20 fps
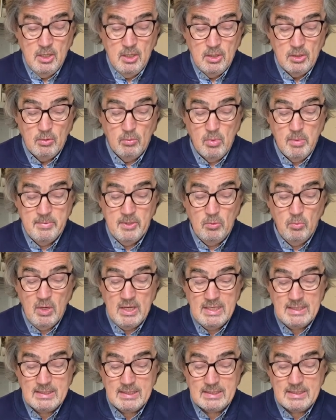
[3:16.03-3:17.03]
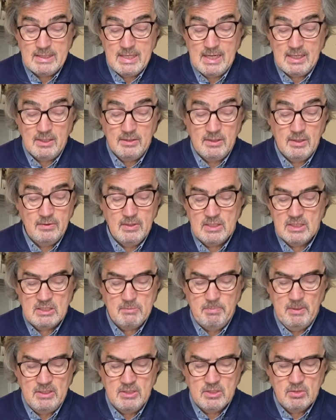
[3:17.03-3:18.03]
The woman waits a second and then
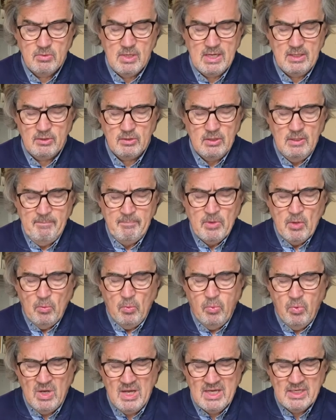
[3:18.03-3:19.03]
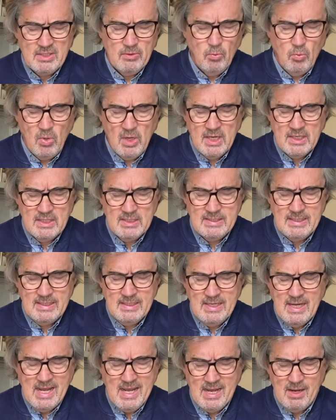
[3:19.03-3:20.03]
spins around. What is it
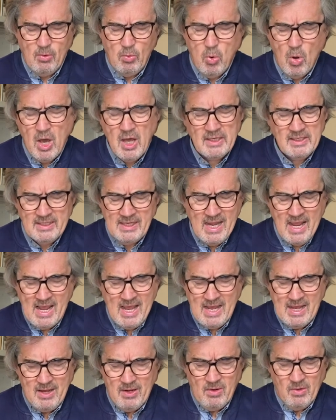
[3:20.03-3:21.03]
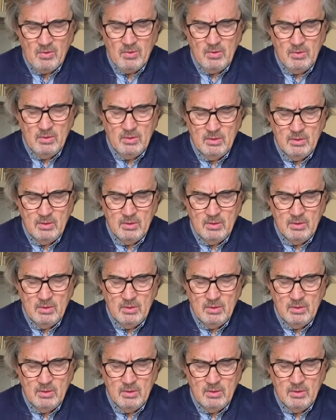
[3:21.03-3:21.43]
now? What now?